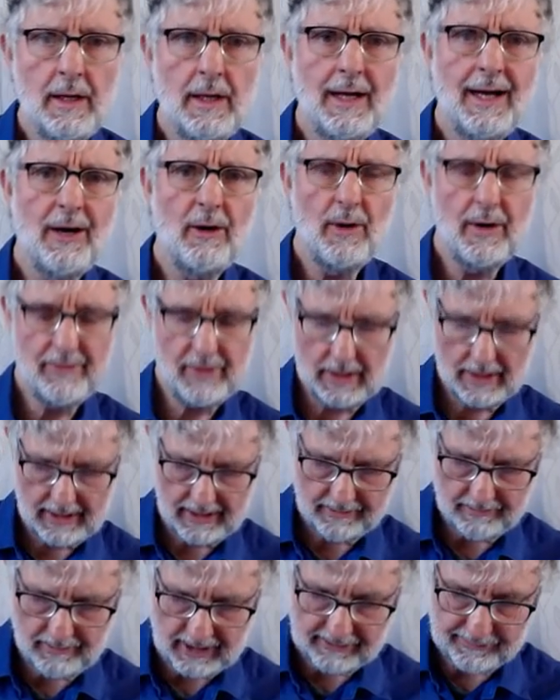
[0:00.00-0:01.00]
However,
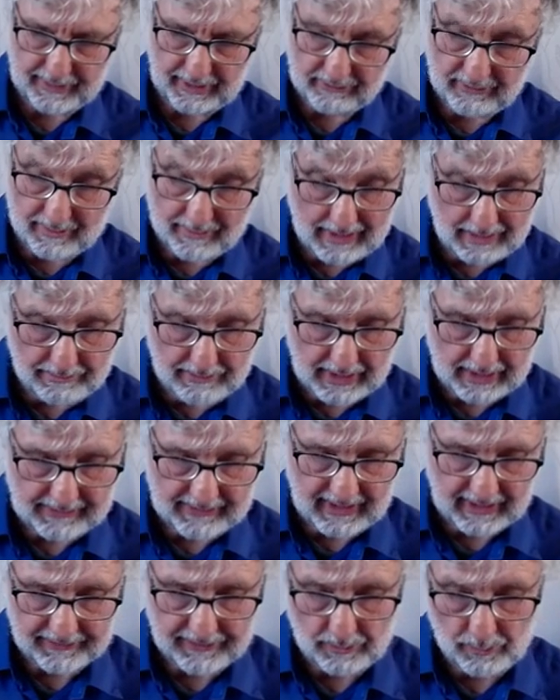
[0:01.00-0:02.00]
it must be remembered
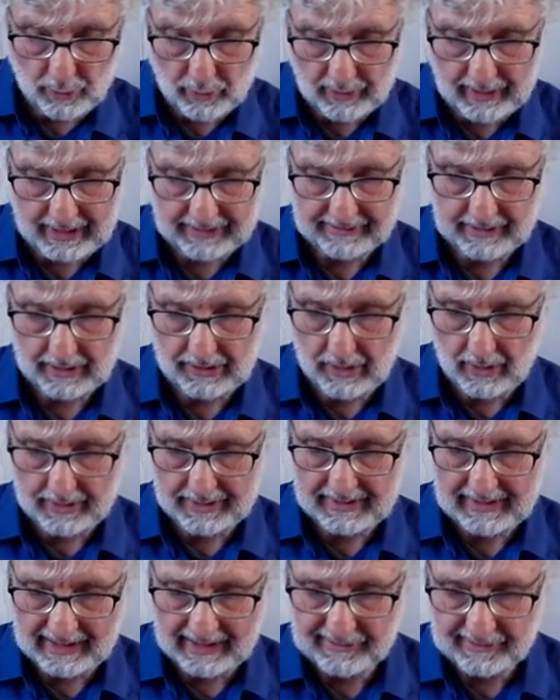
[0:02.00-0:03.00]
that the mores are
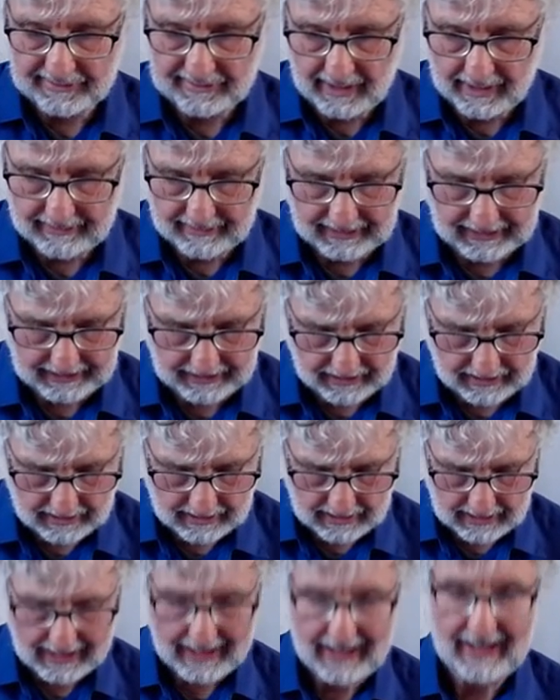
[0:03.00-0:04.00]
not necessarily
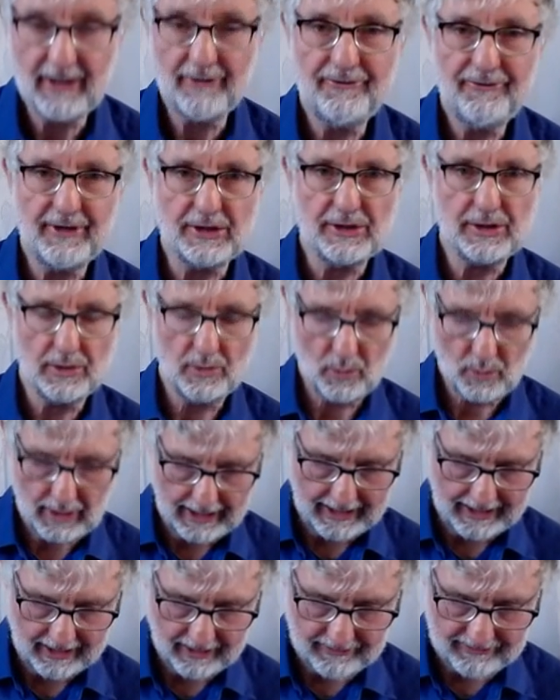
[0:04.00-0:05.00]
an efficient
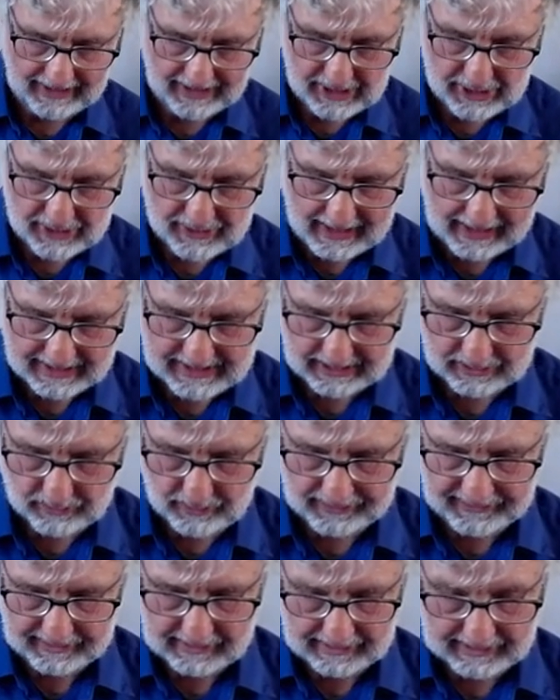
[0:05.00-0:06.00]
way of interacting
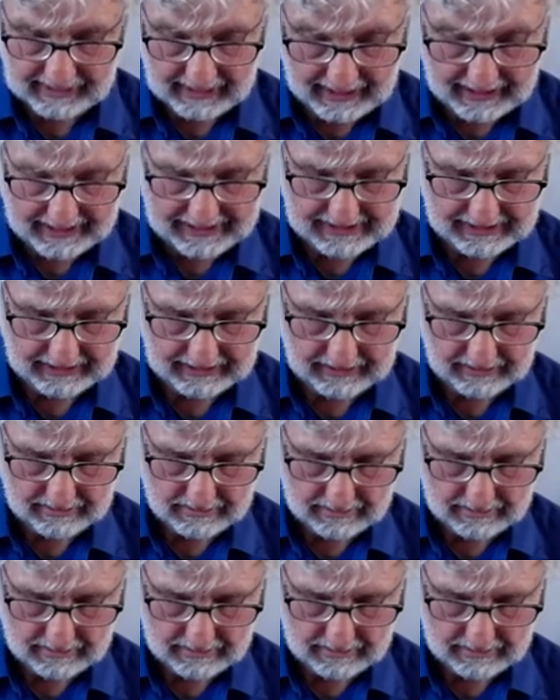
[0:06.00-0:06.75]
with society.